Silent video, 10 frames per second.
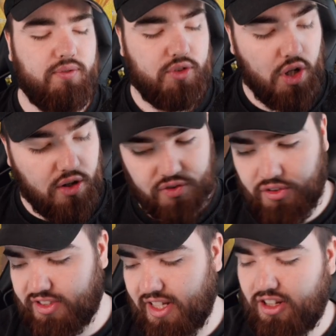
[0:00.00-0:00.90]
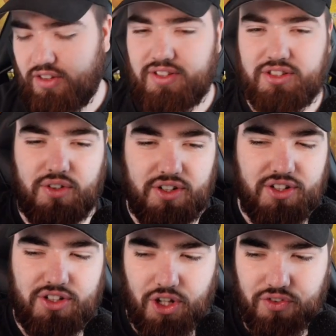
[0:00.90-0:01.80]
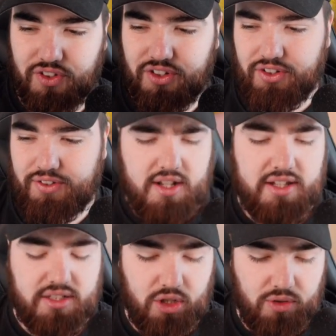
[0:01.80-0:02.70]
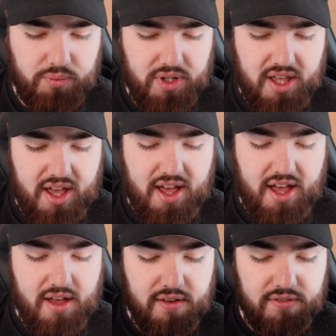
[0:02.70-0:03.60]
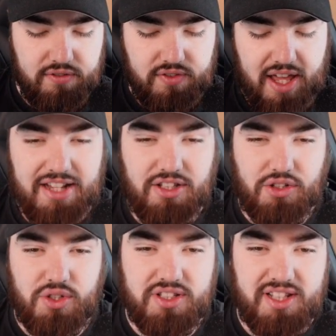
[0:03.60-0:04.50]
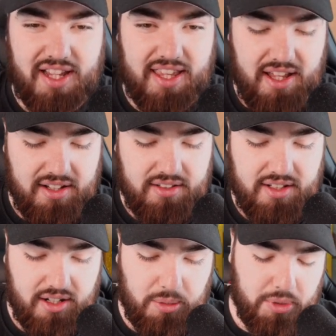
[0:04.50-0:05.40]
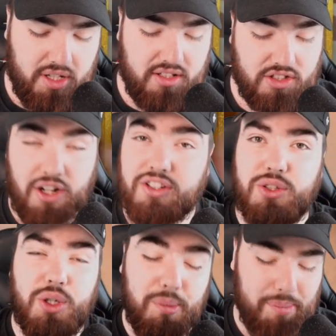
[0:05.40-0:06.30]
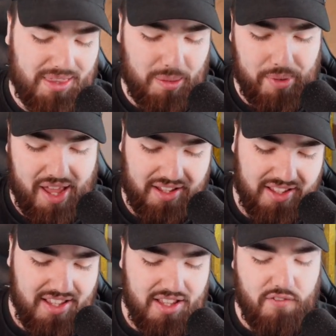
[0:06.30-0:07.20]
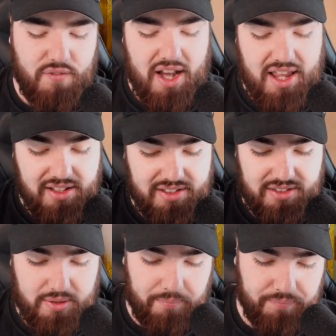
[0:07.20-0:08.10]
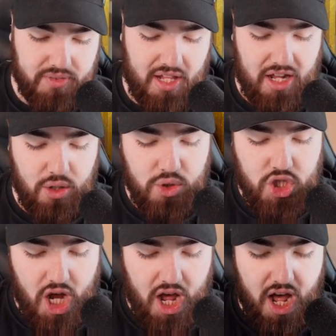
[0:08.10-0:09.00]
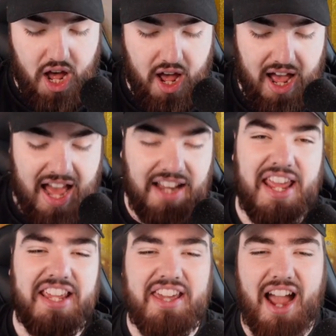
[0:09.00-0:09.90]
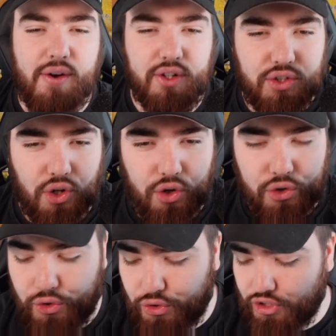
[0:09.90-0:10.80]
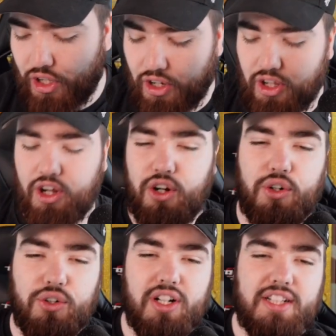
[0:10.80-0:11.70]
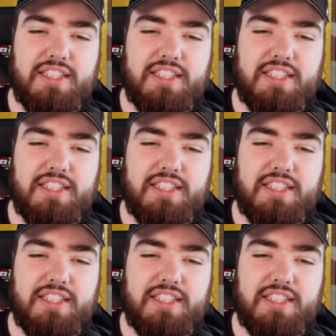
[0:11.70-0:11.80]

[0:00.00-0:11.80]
Turffield Stadium, that's the one. Turffield. Next up, we have a Toxtricity again. Hello, buddy. Toxel, back-to-back. Felinx, Halucha, and a Gyarados Holo.